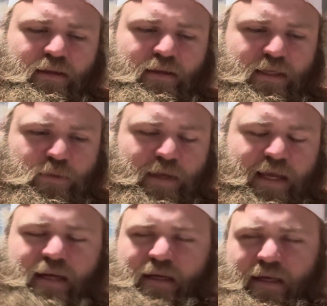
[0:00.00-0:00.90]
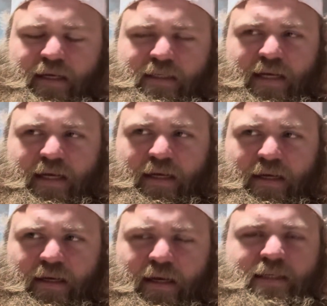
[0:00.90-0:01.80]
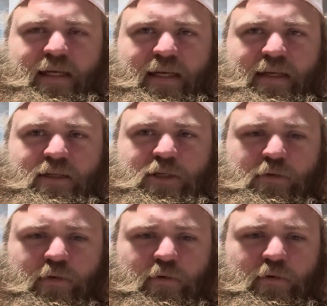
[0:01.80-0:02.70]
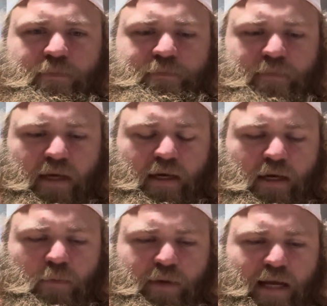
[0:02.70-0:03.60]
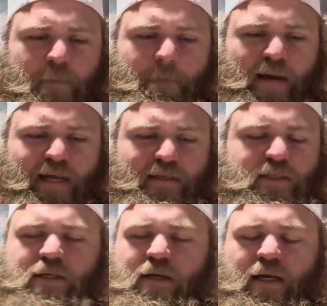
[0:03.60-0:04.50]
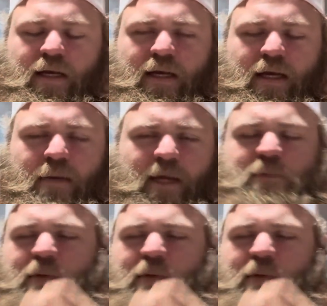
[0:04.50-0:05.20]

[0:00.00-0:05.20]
this weekend, as I uh, as I can chew through them, um, we got Mike's uh, Mike's